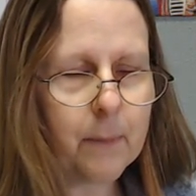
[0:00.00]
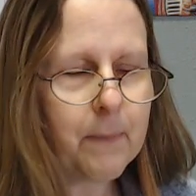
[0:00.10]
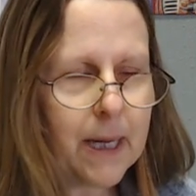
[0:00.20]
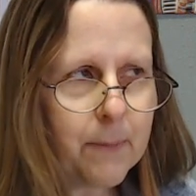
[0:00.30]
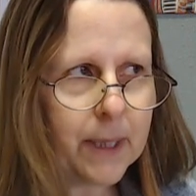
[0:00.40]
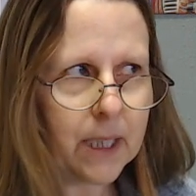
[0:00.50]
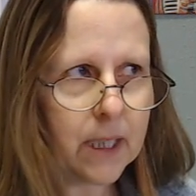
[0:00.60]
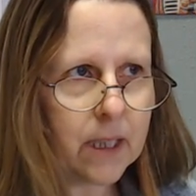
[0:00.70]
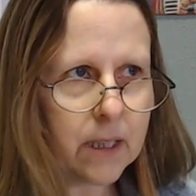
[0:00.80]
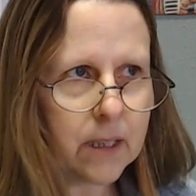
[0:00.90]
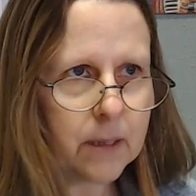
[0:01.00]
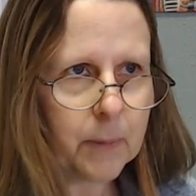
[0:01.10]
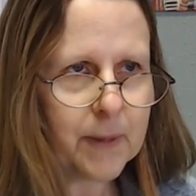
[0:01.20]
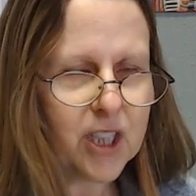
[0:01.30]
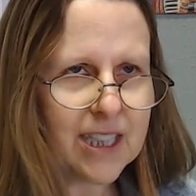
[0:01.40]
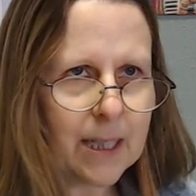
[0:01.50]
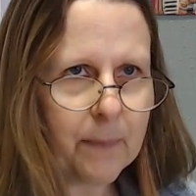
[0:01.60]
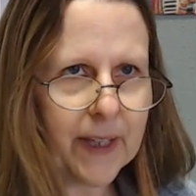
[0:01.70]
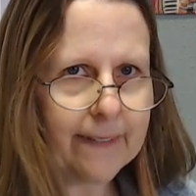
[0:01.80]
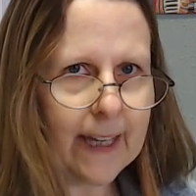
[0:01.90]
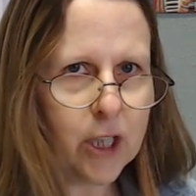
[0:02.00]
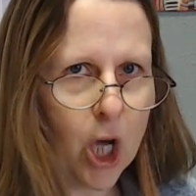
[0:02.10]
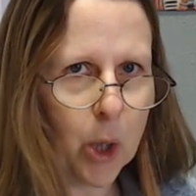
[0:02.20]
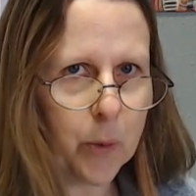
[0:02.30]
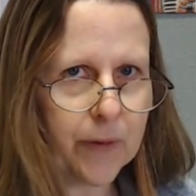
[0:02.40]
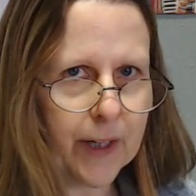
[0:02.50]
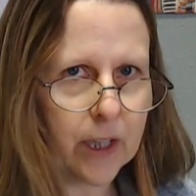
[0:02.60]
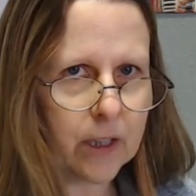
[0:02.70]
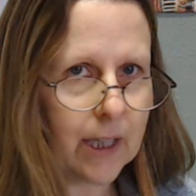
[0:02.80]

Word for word: Maybe. It's just something they know there.